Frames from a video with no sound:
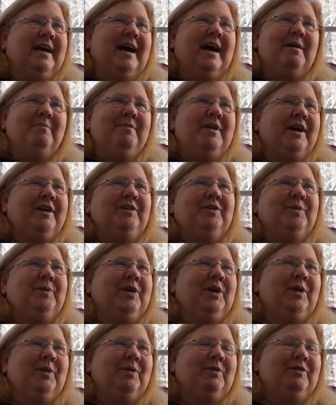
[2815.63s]
I'm not
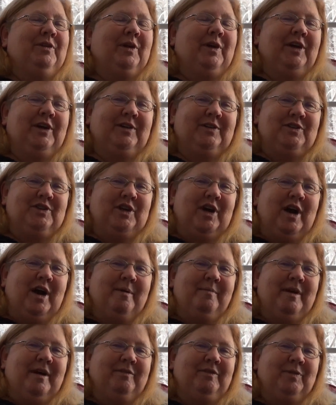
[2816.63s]
doing you a very good
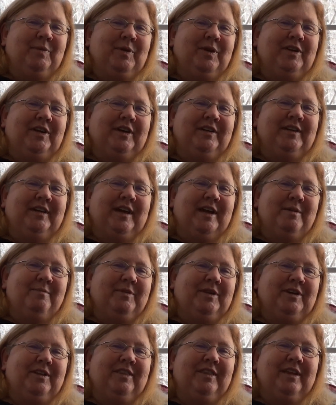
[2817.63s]
job. After we're done today, I'm
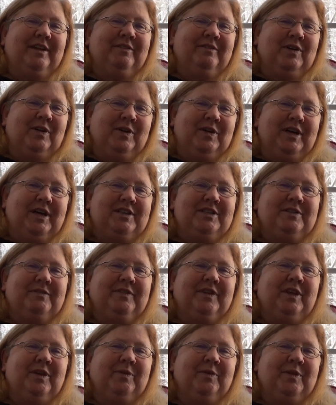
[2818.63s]
going to think of all kinds of, Of
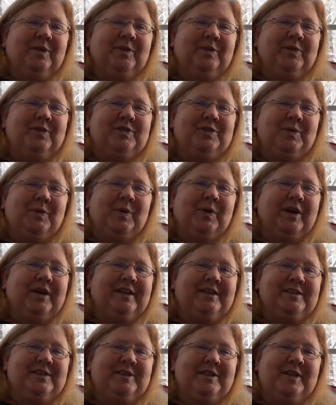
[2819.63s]
cute course. little
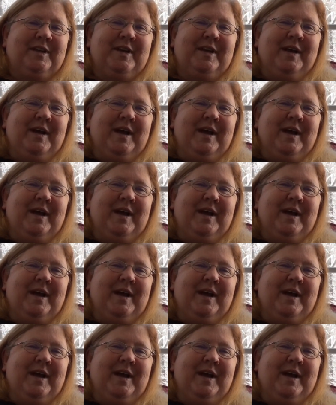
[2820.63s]
stories.